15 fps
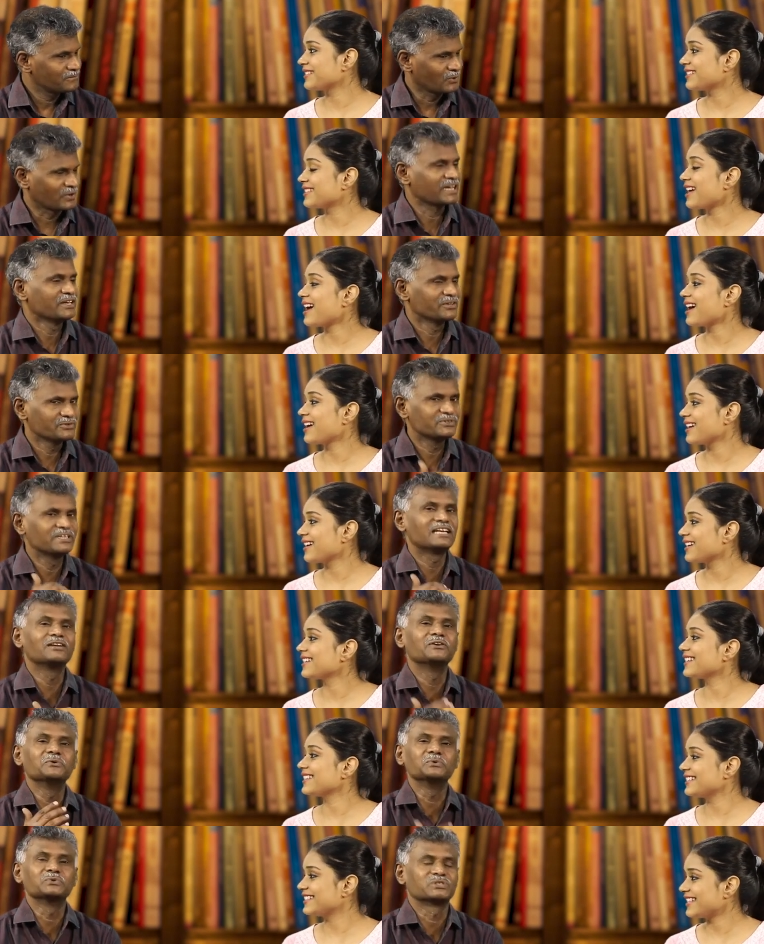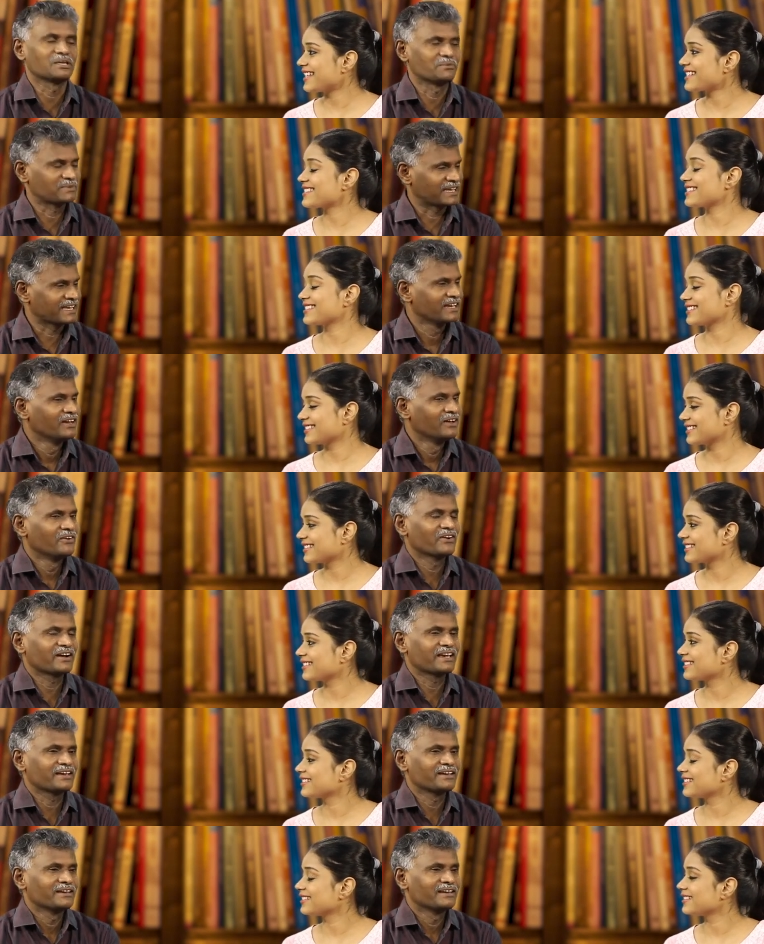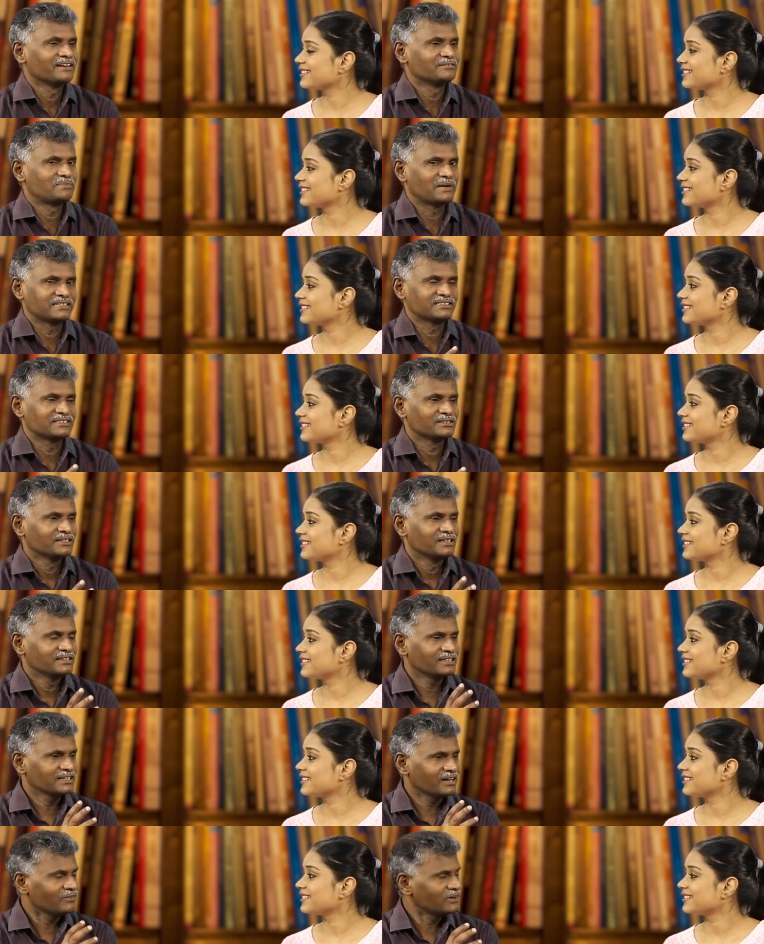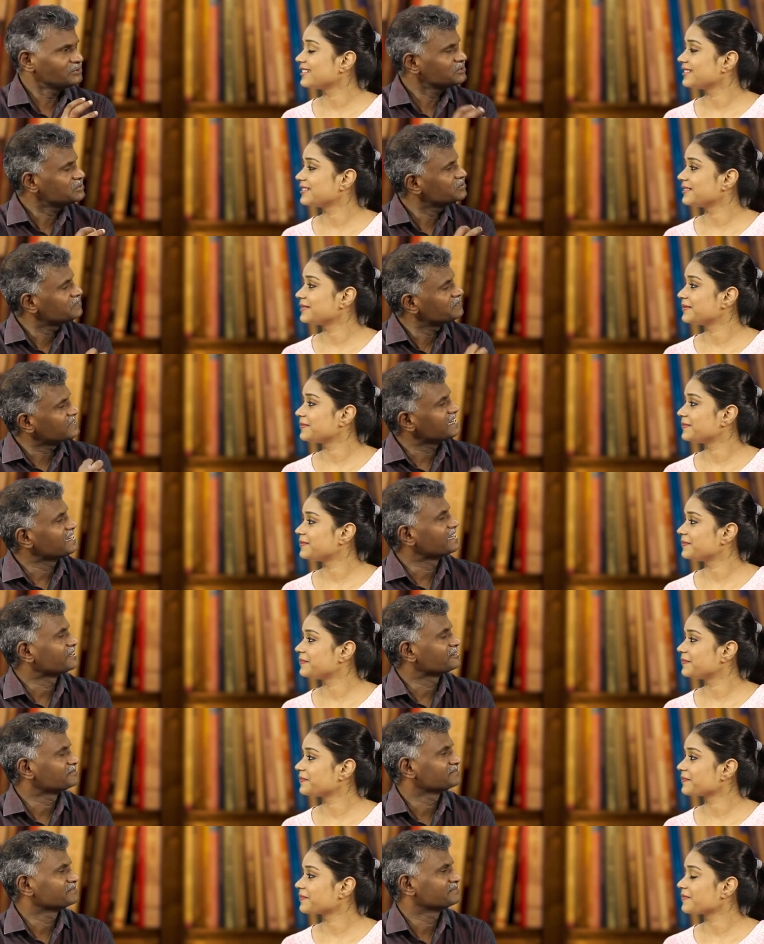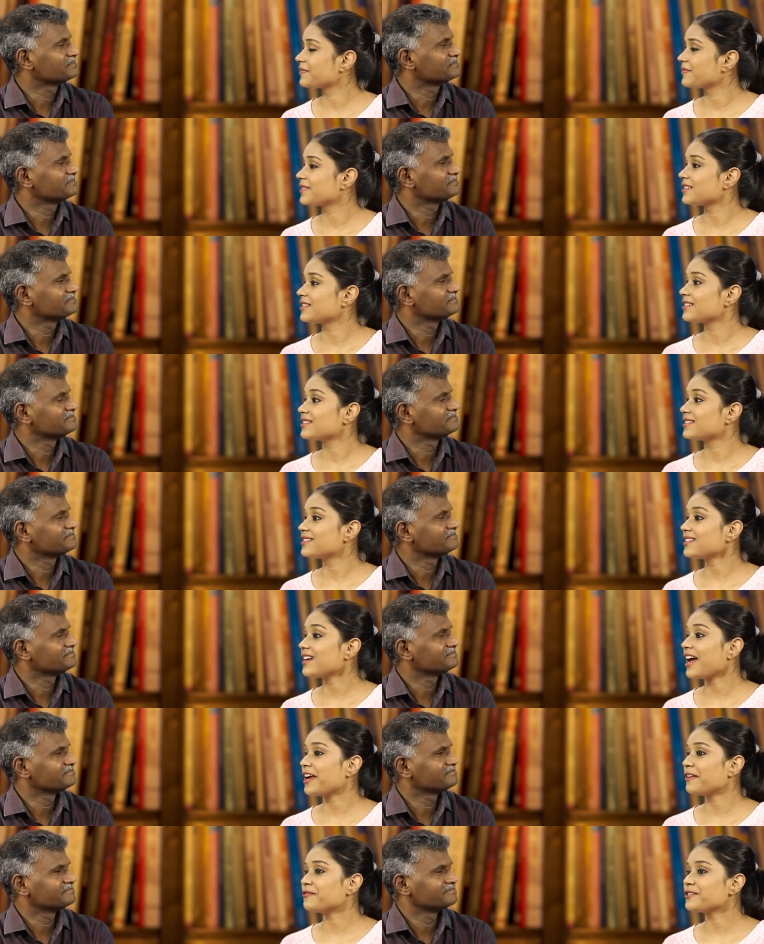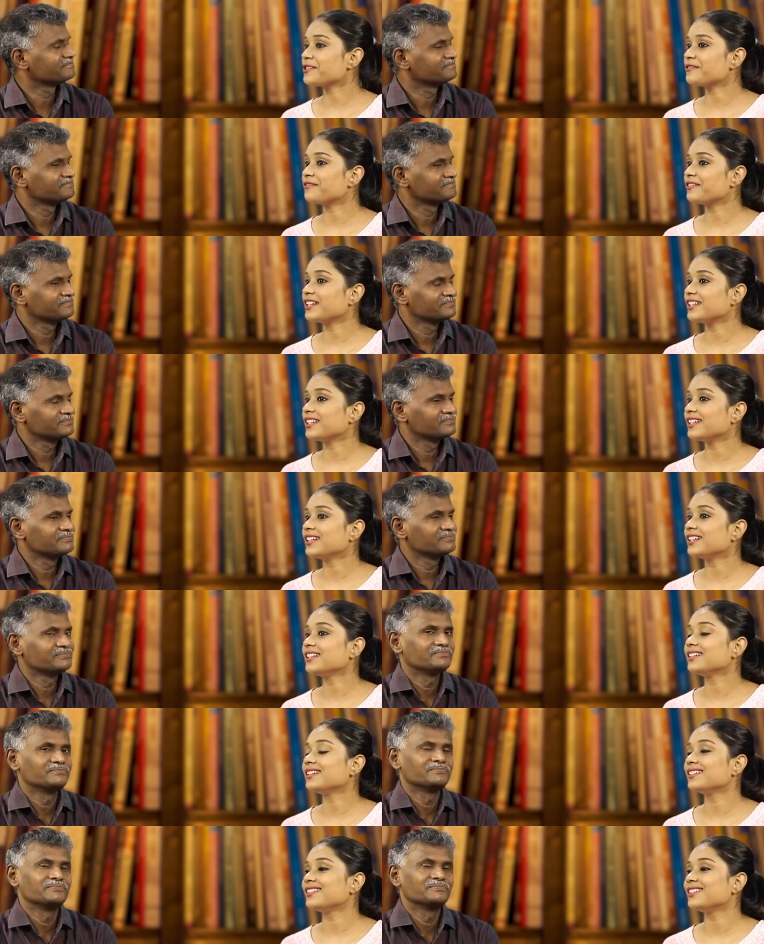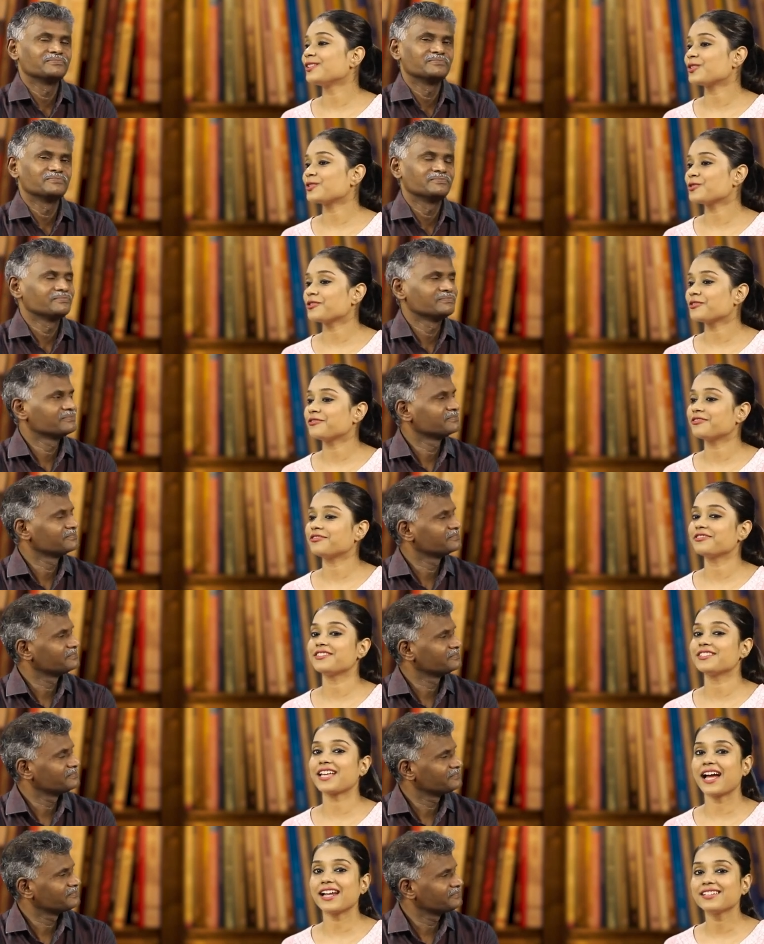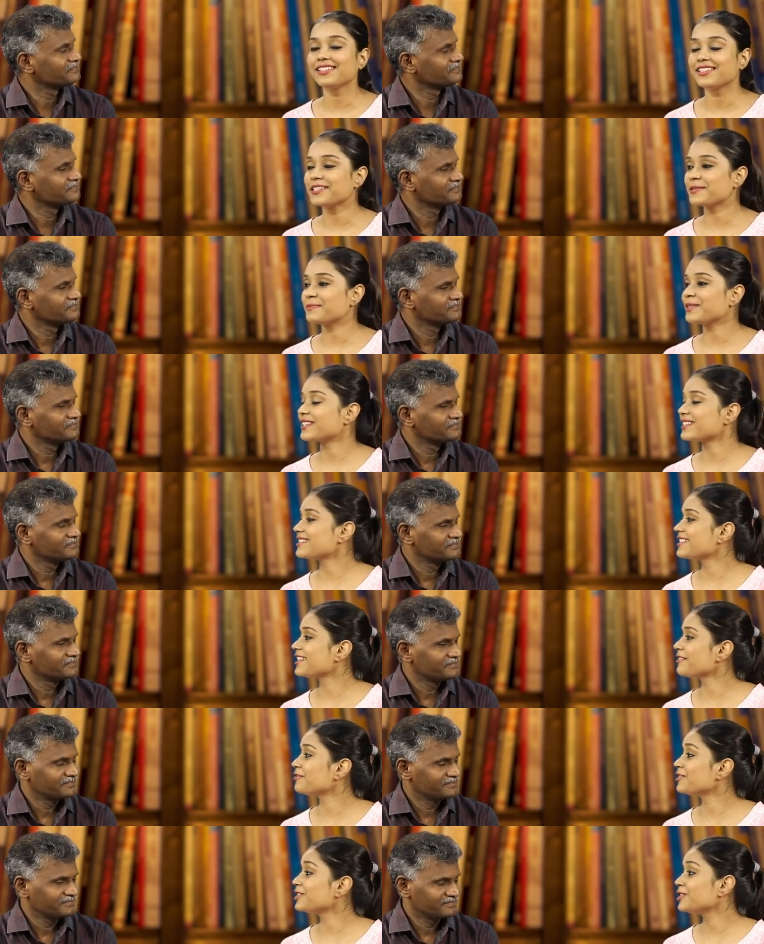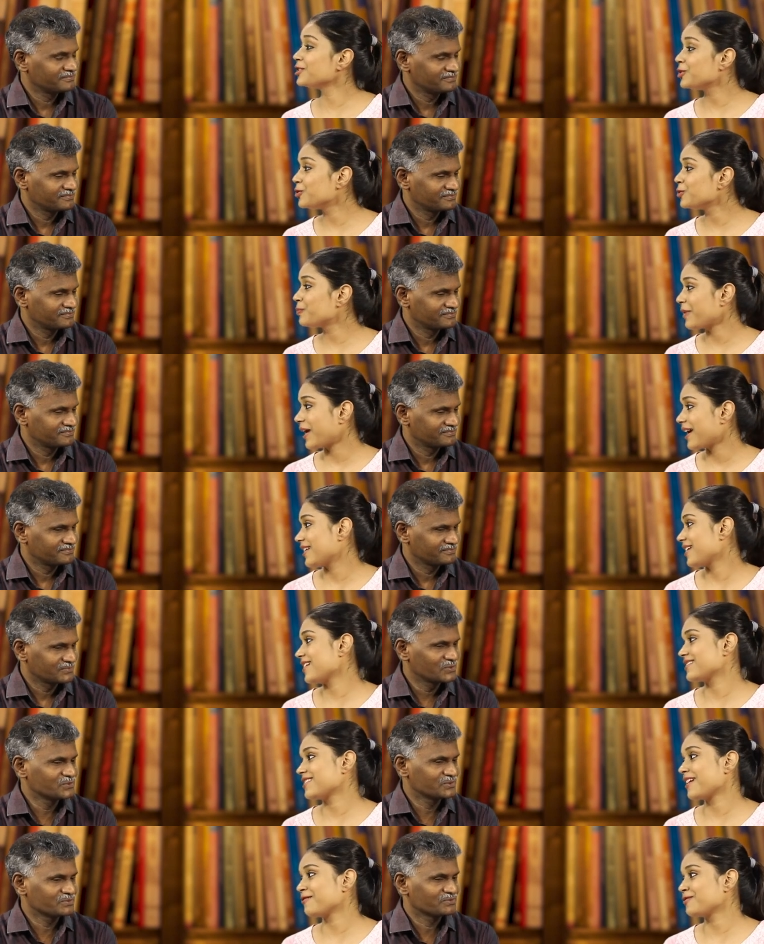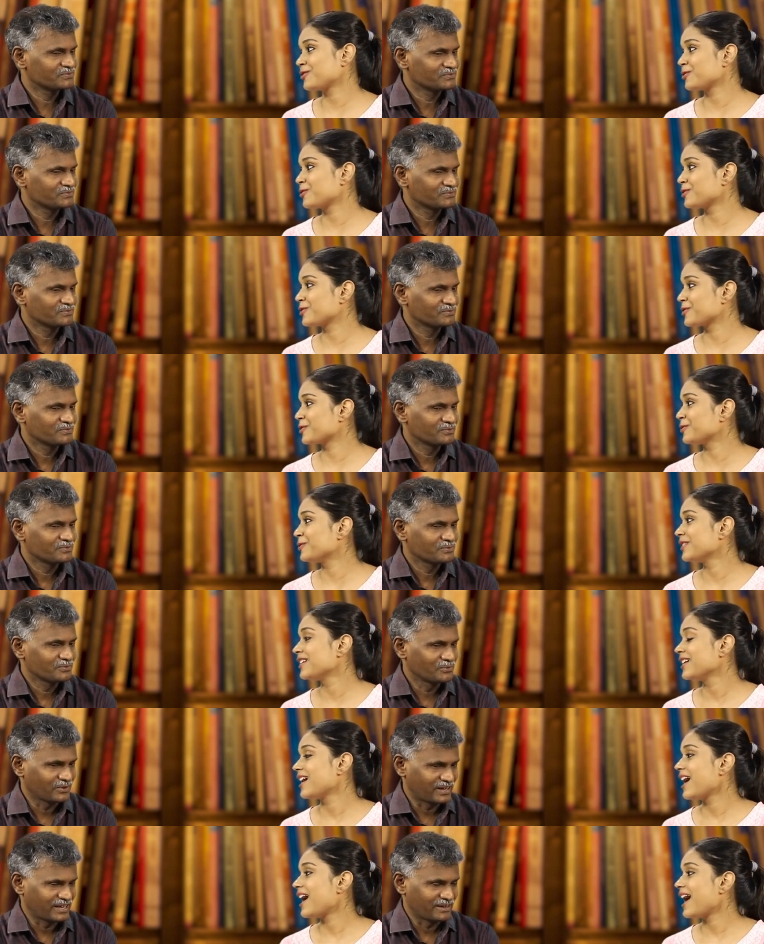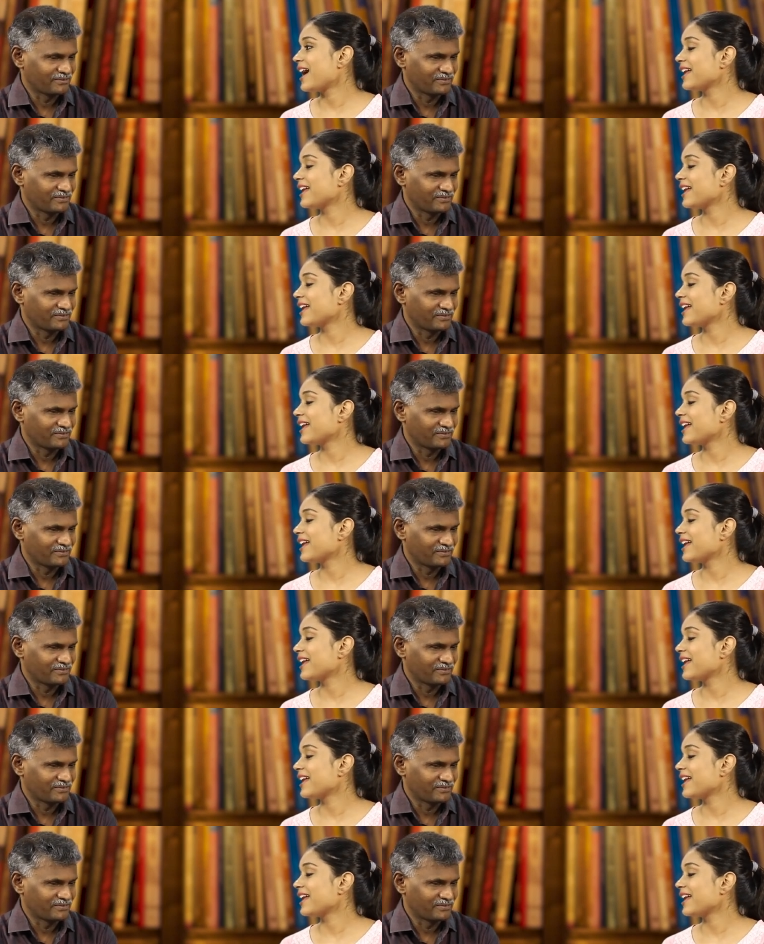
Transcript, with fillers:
Speaker 1: Okay, you did lose yes. something. Okay, then what was your feeling?
Speaker 2: So I was feeling a lot of sadness because they were the new pair, as I've told you. Okay.